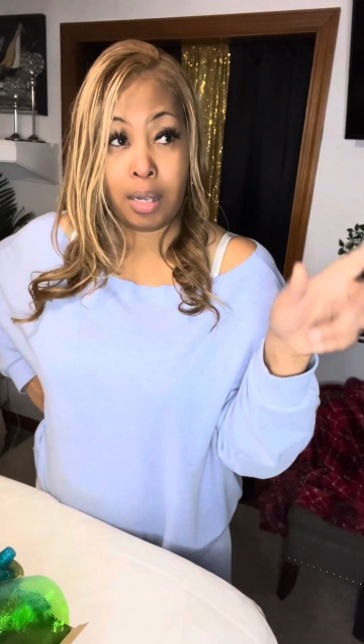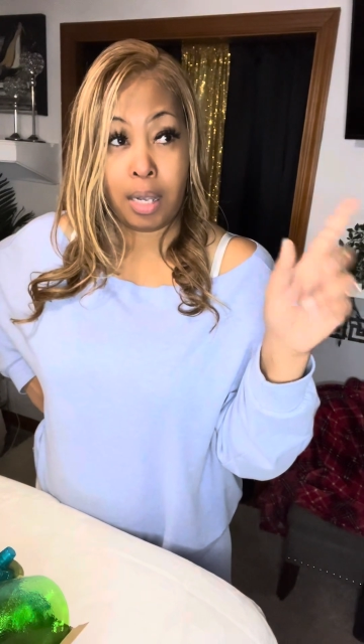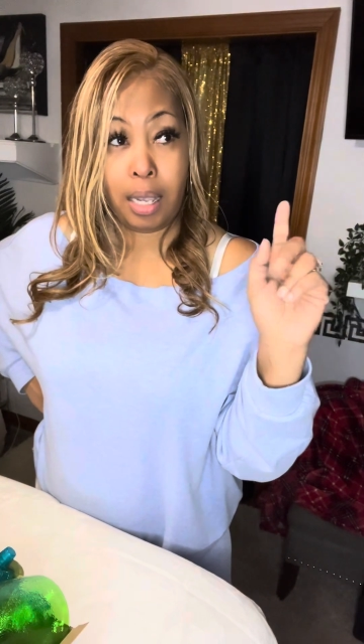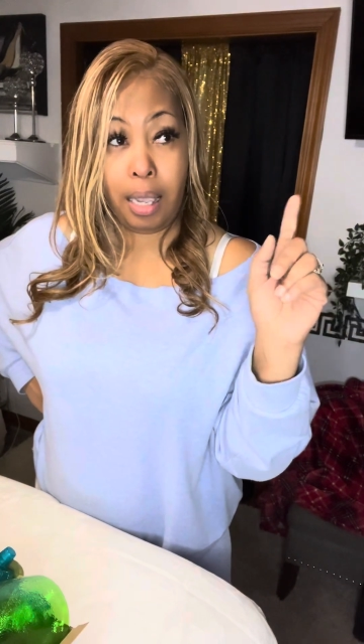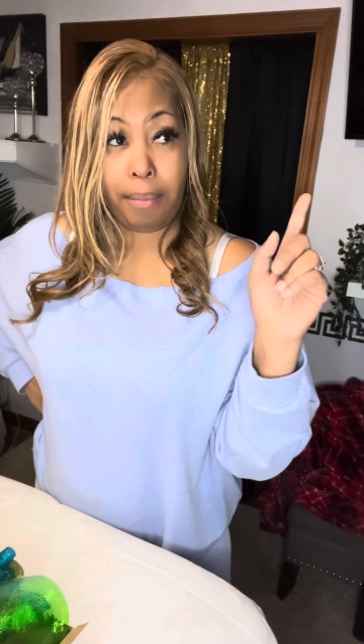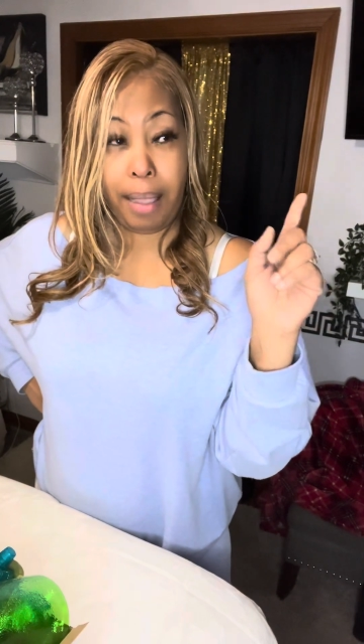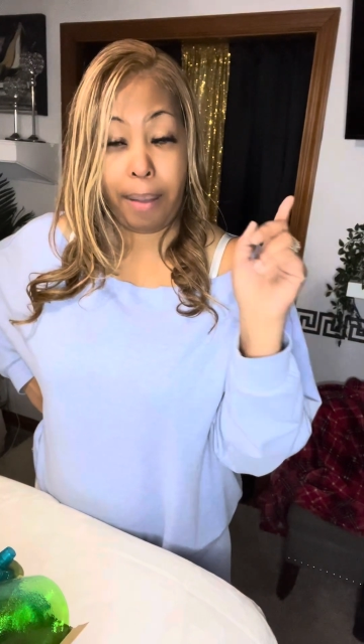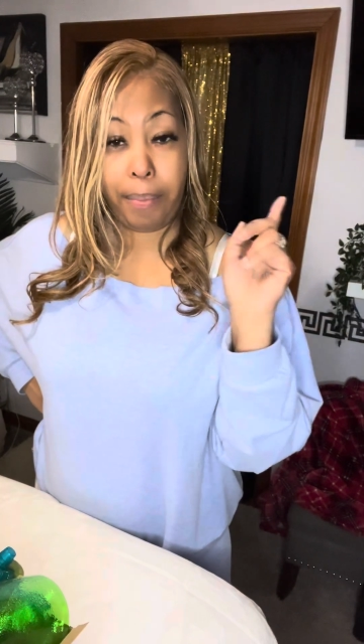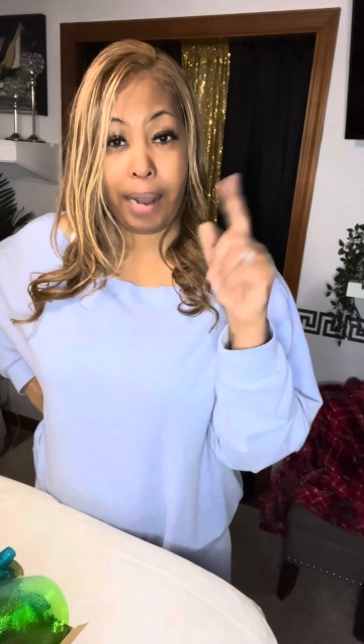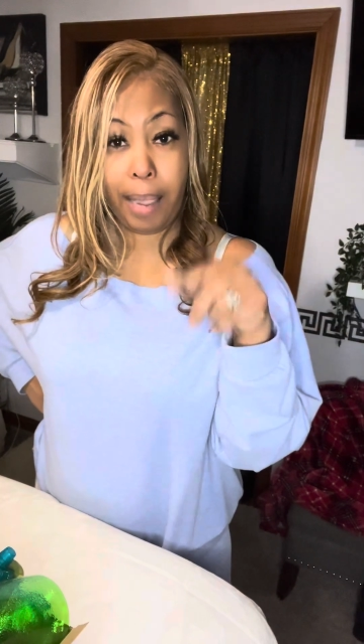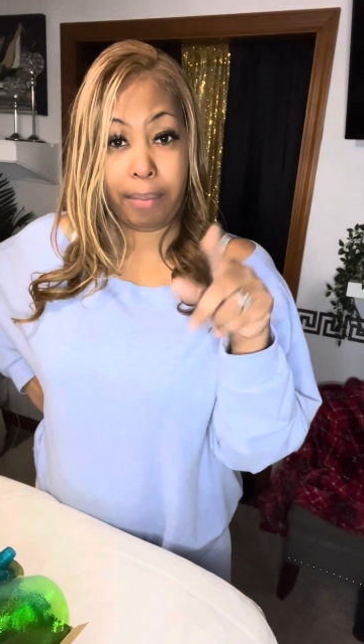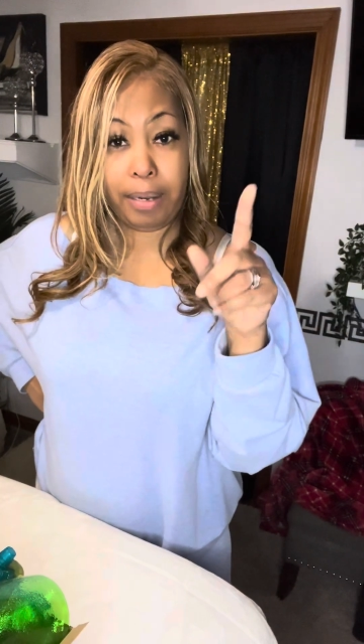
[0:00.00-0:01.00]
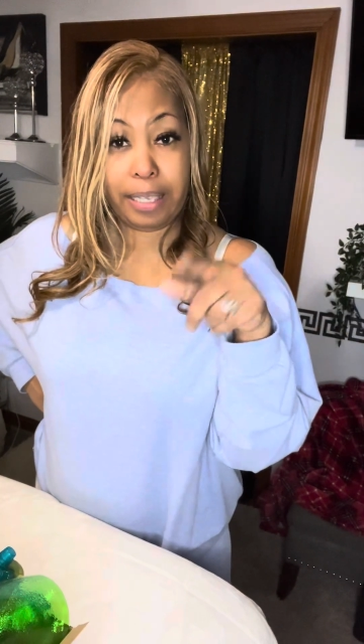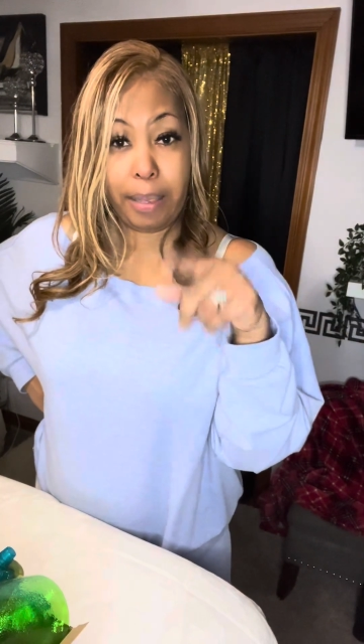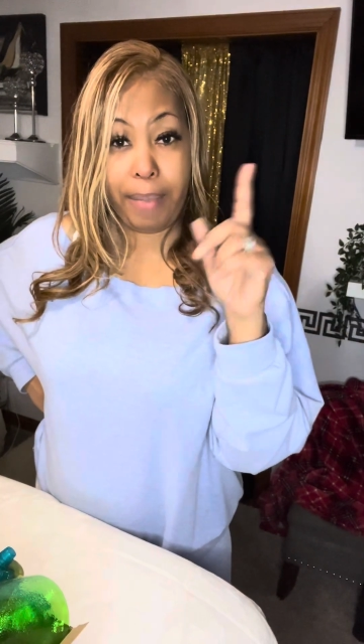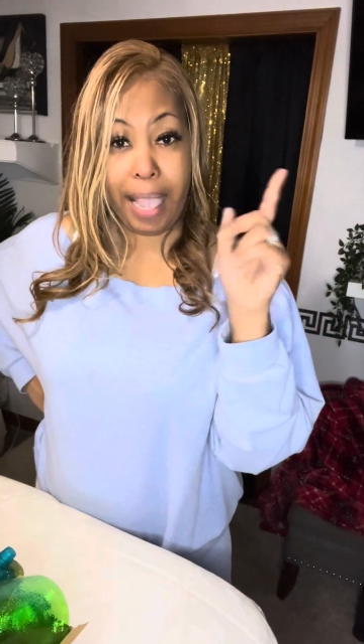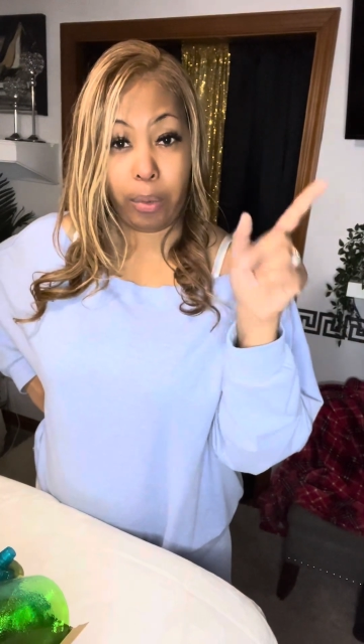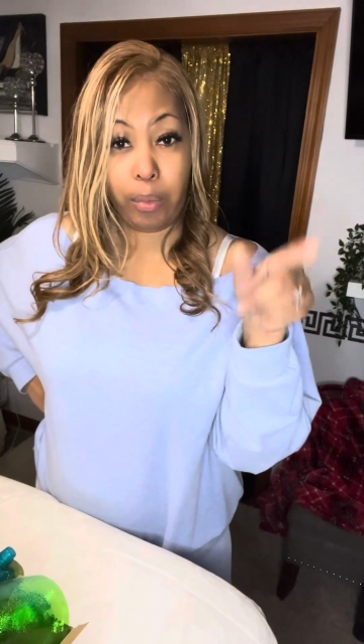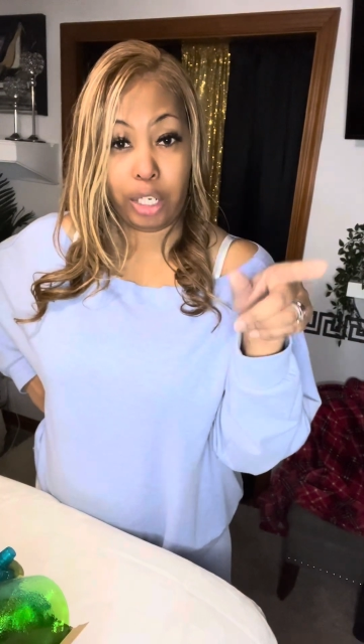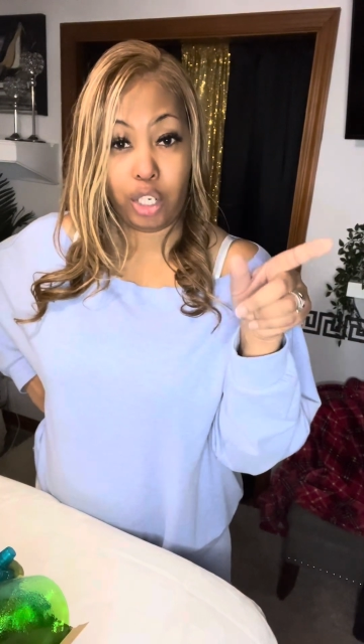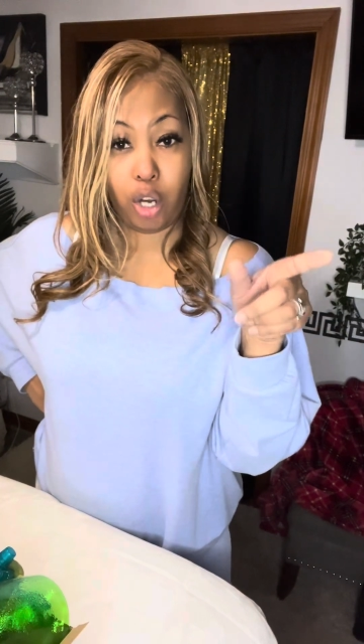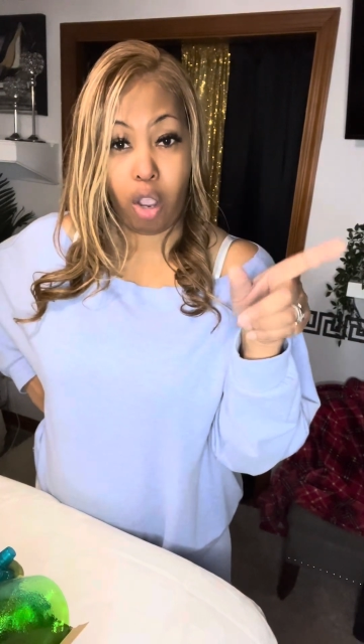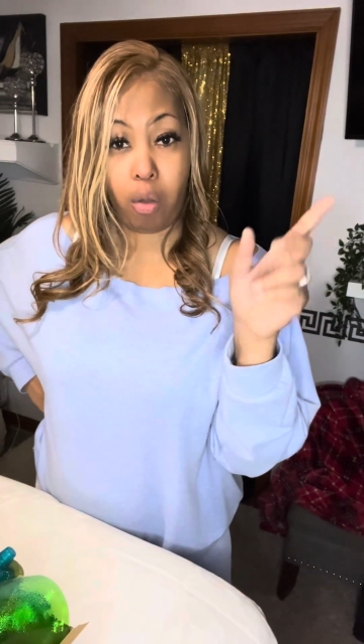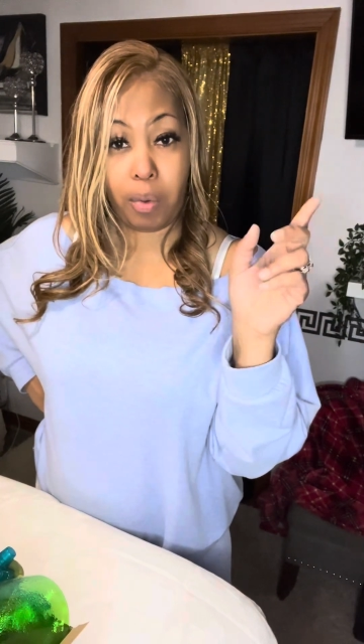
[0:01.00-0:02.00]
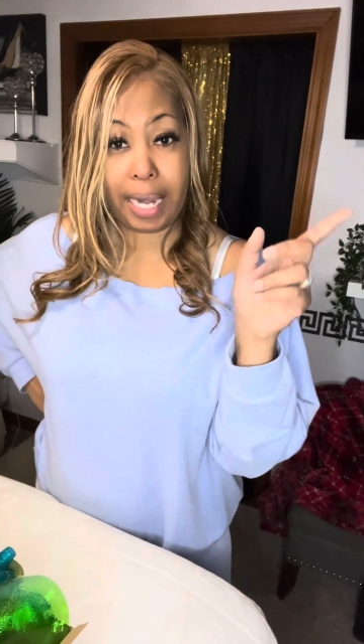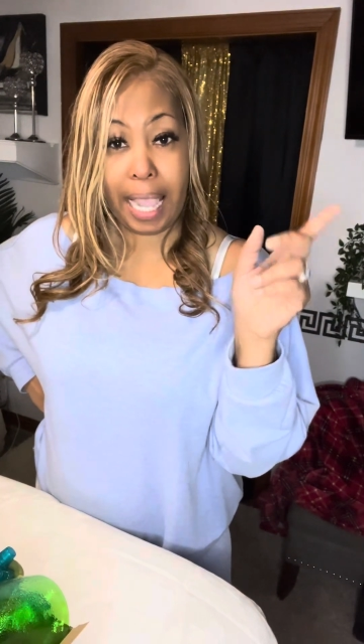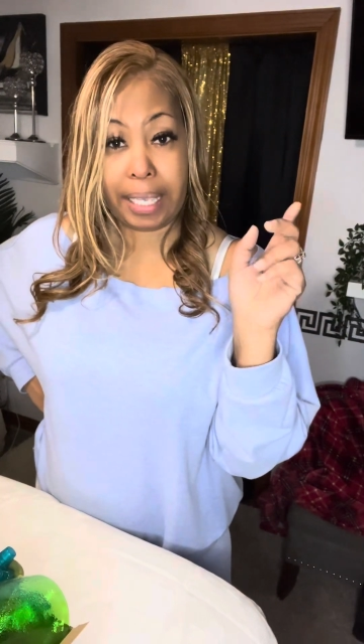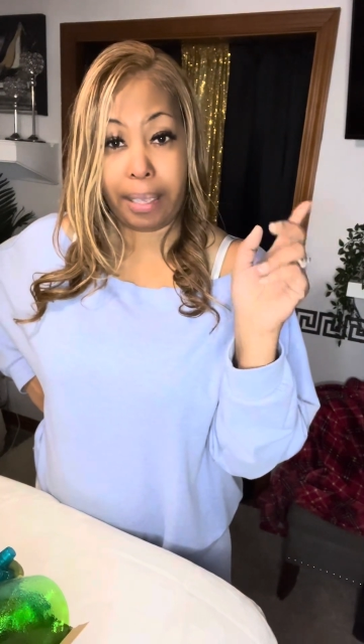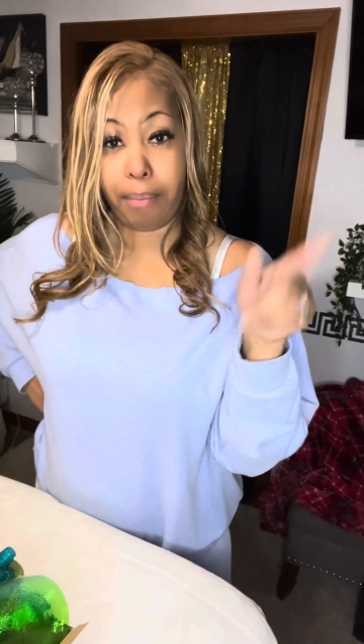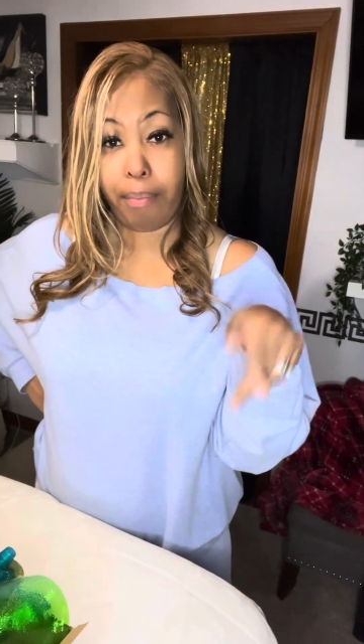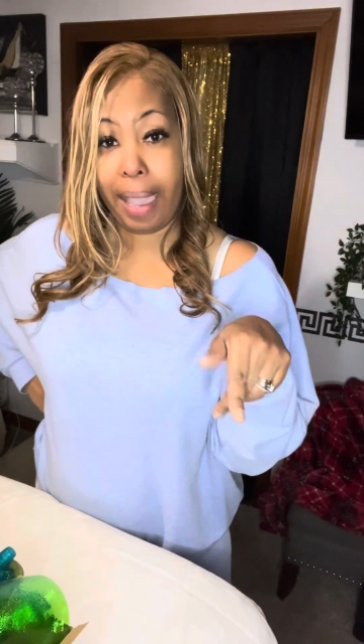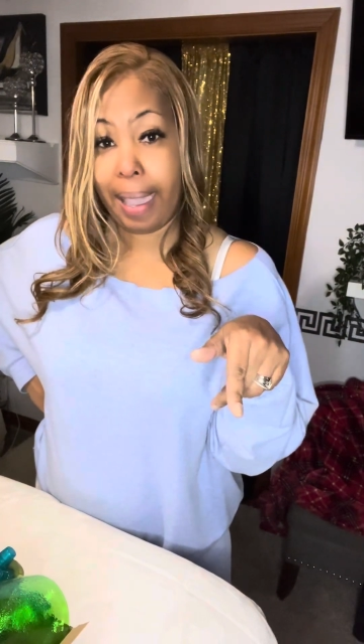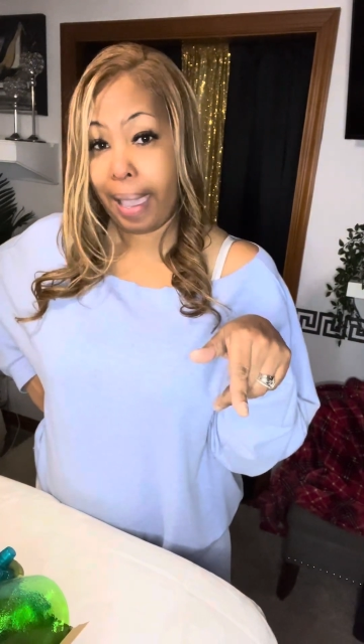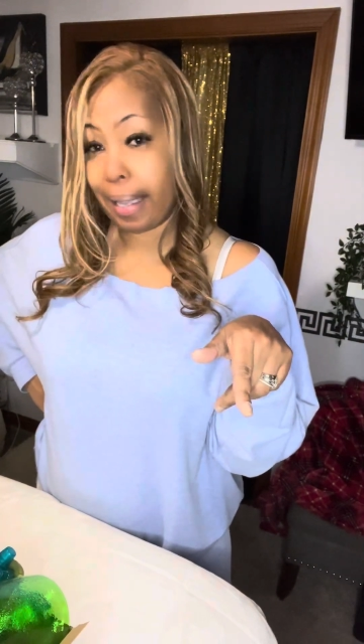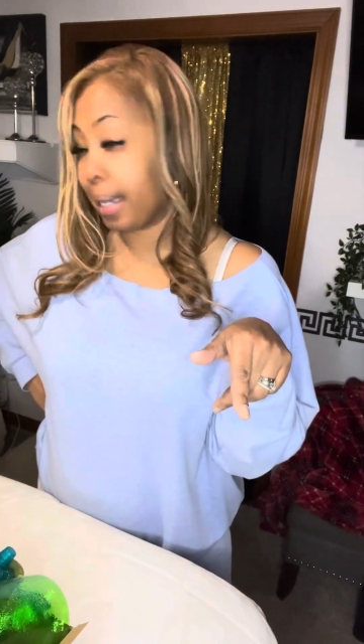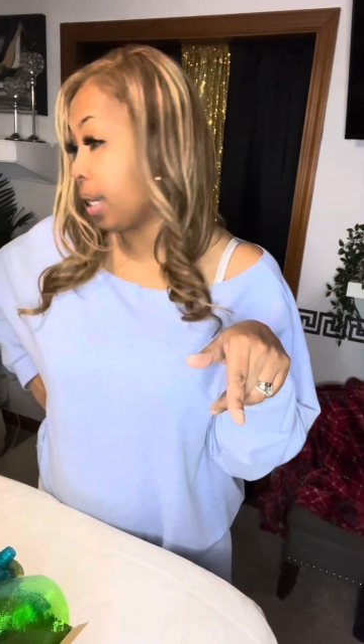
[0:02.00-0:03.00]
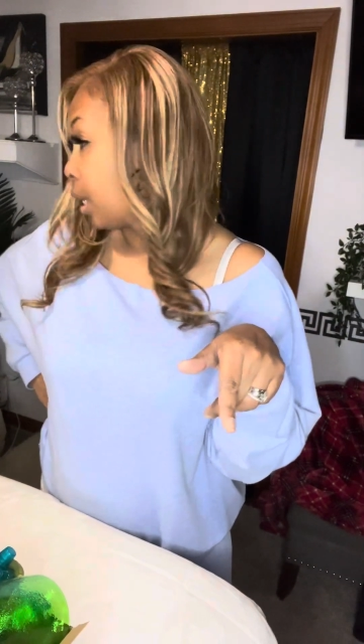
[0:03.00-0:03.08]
Um, I'll probably get back with y'all when I get back.